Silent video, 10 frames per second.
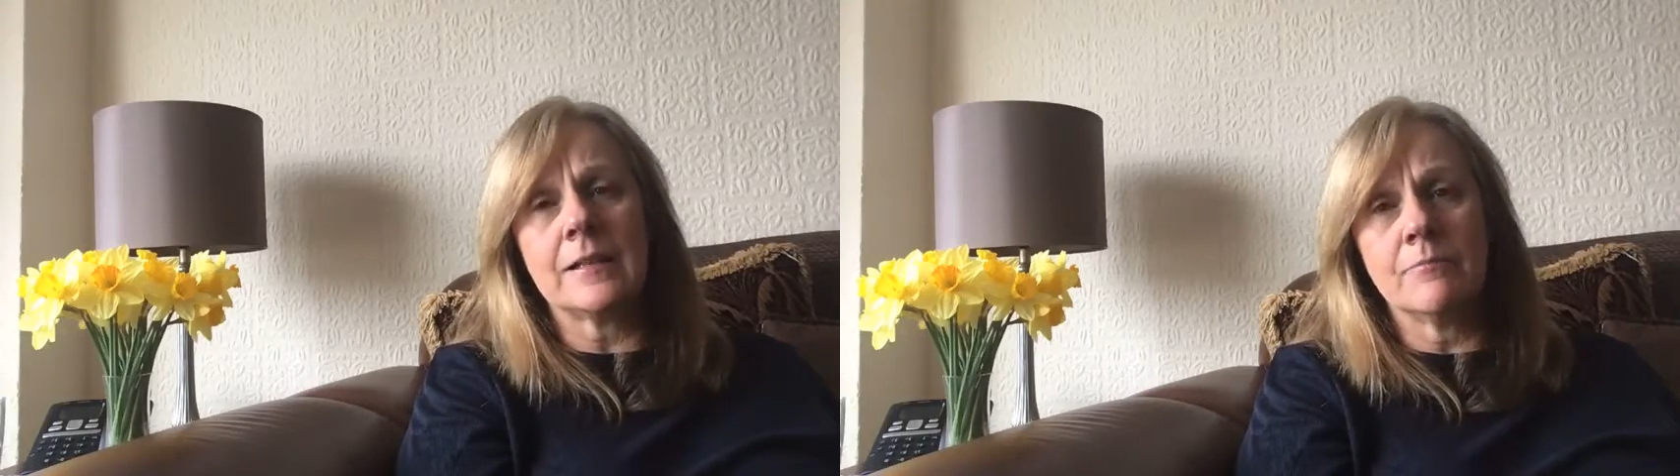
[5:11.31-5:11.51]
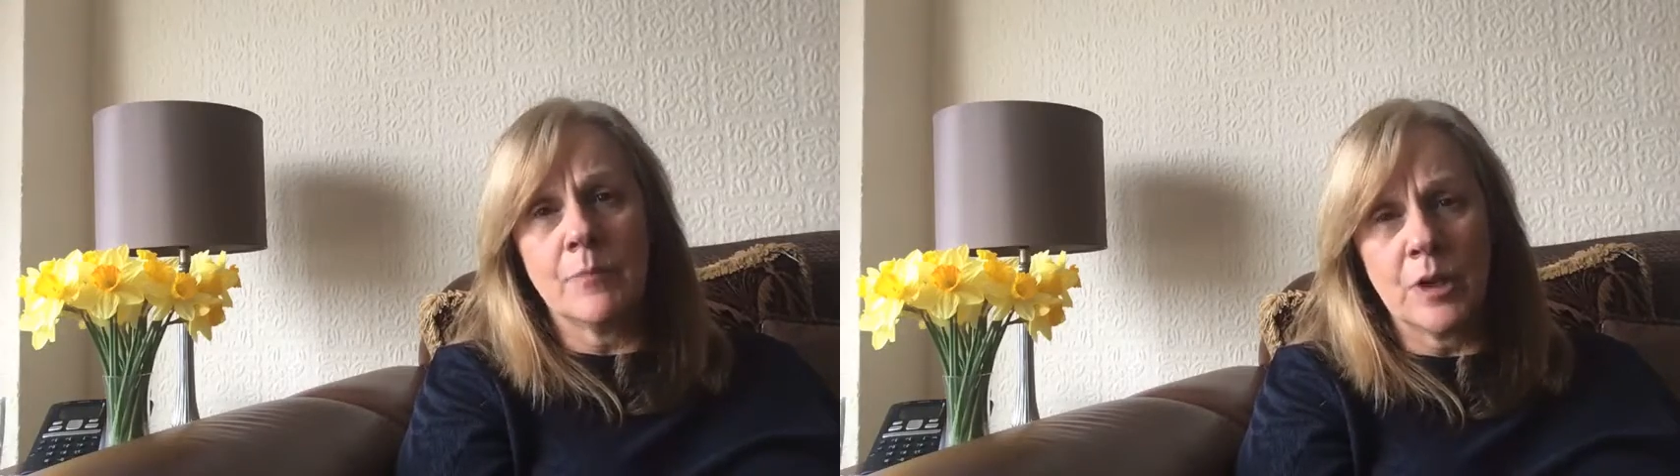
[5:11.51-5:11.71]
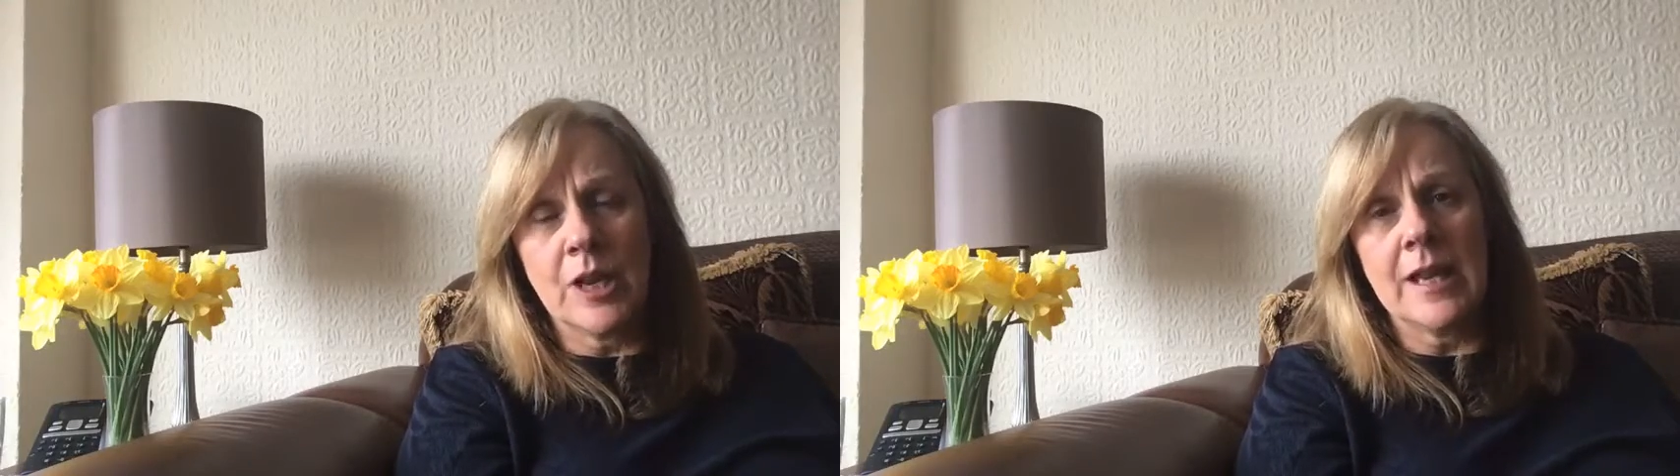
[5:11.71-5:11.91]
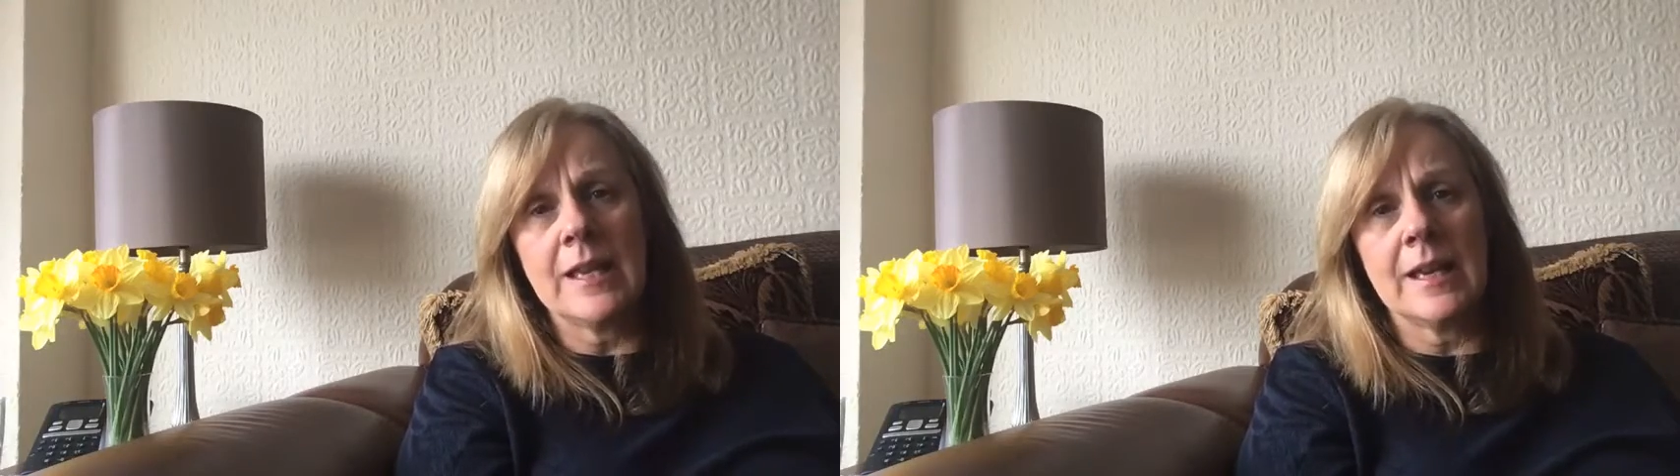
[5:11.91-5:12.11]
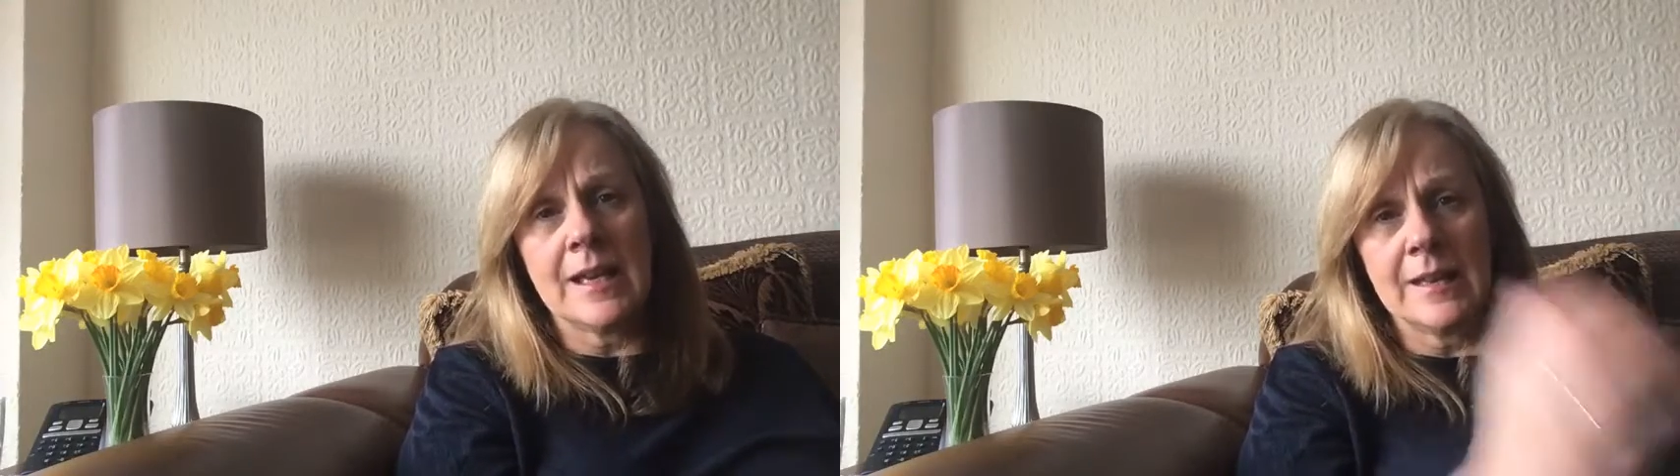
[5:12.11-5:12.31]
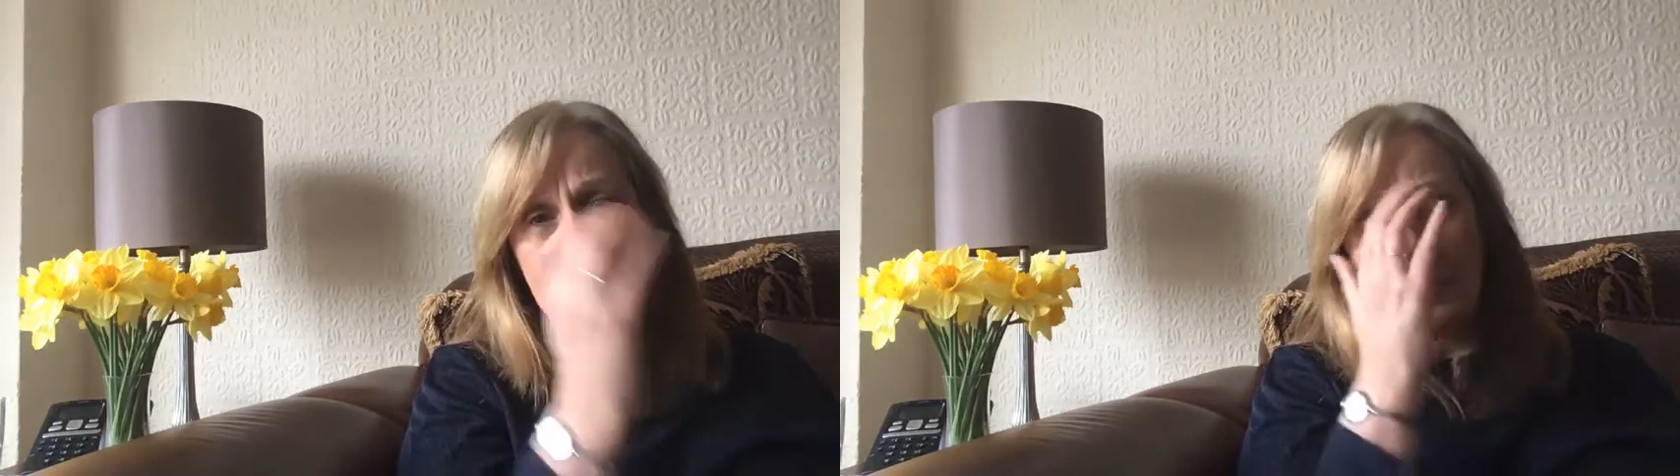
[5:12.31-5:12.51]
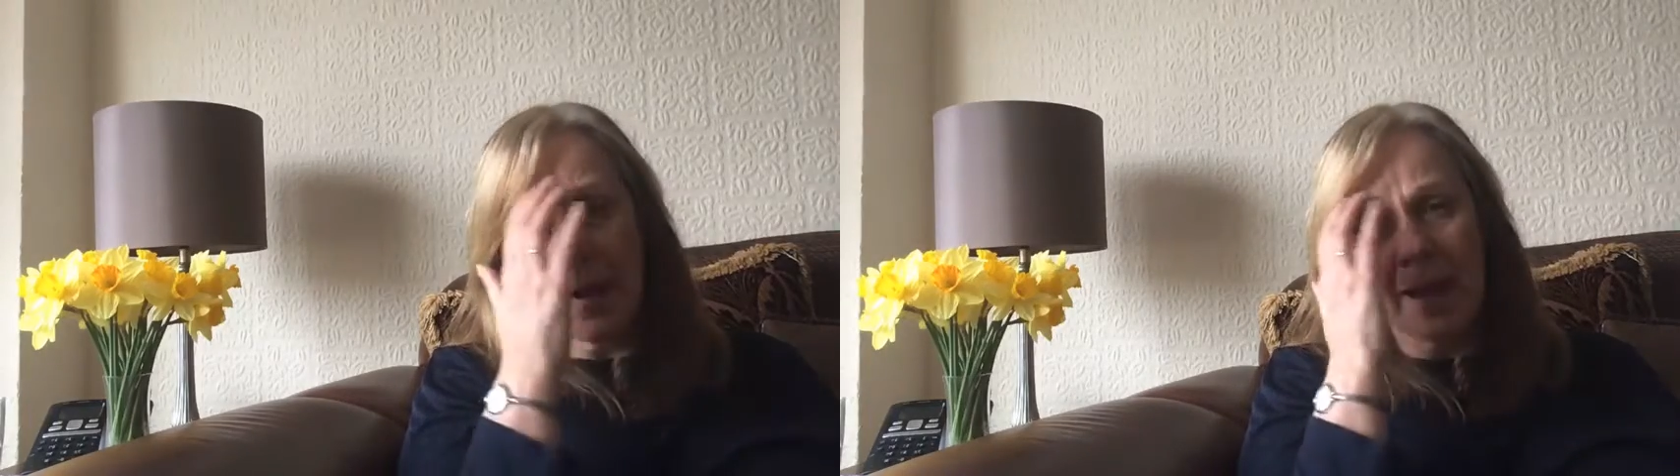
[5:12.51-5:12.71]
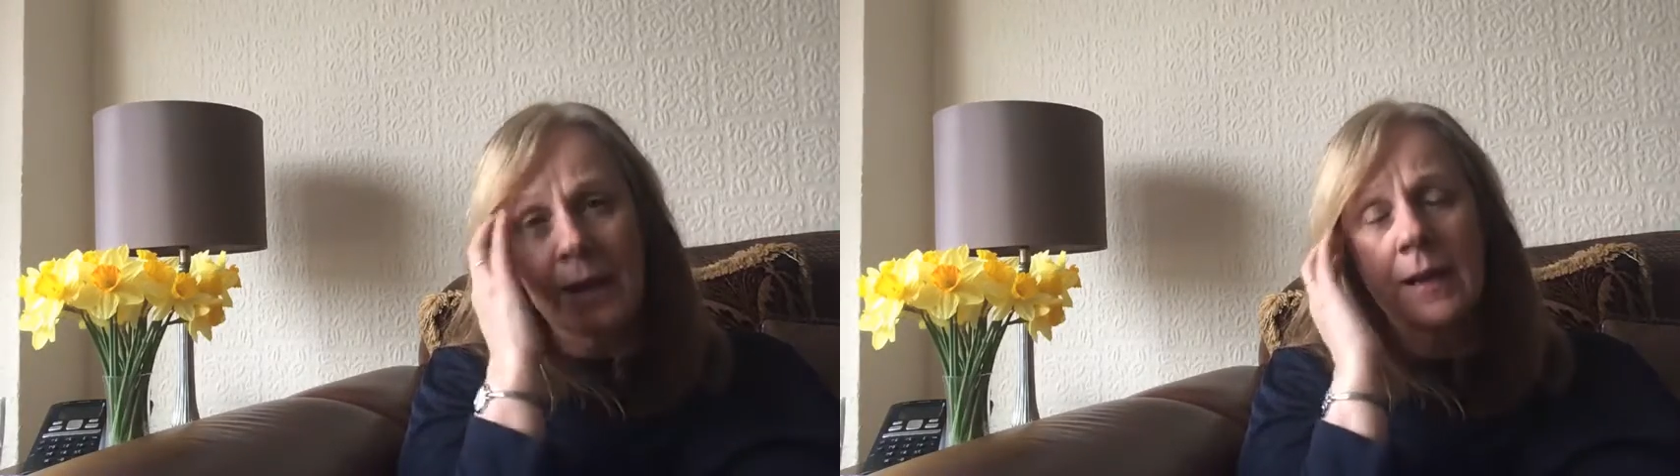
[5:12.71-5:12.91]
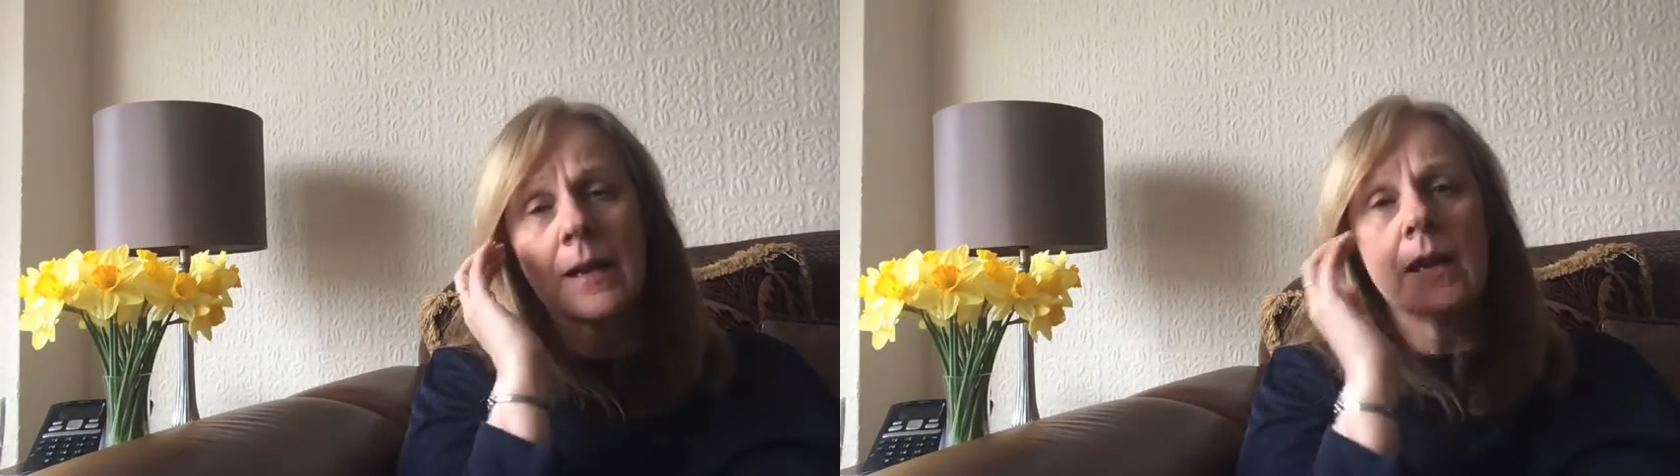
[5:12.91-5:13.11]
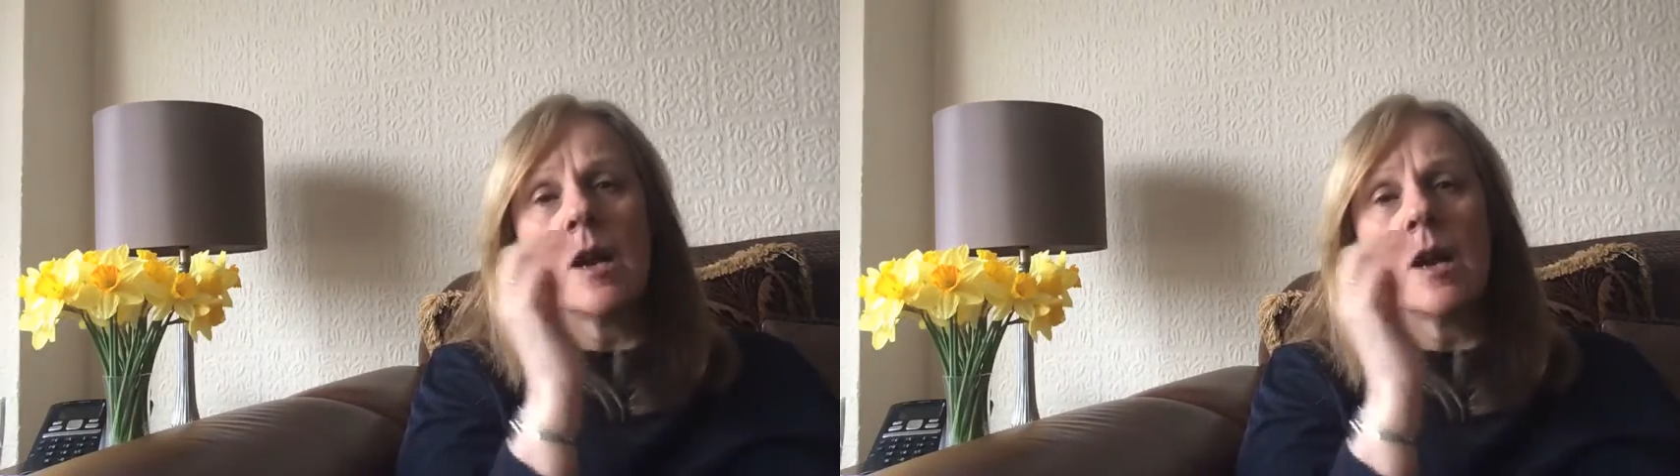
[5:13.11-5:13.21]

money in the bank